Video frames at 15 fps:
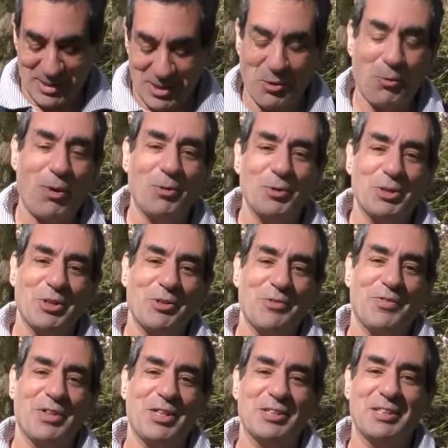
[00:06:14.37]
So what we'll do
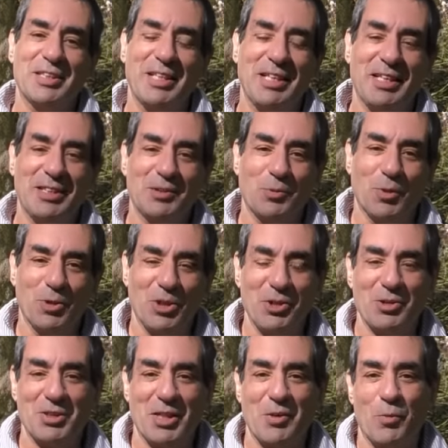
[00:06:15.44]
first is we'll
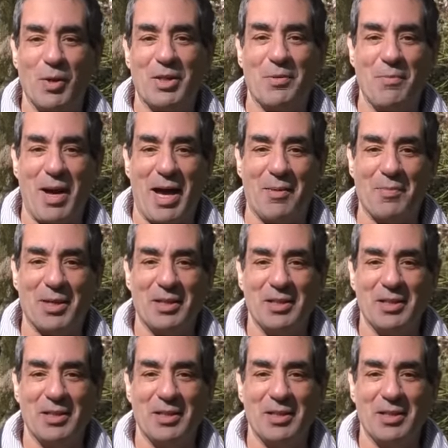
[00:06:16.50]
use it with a map.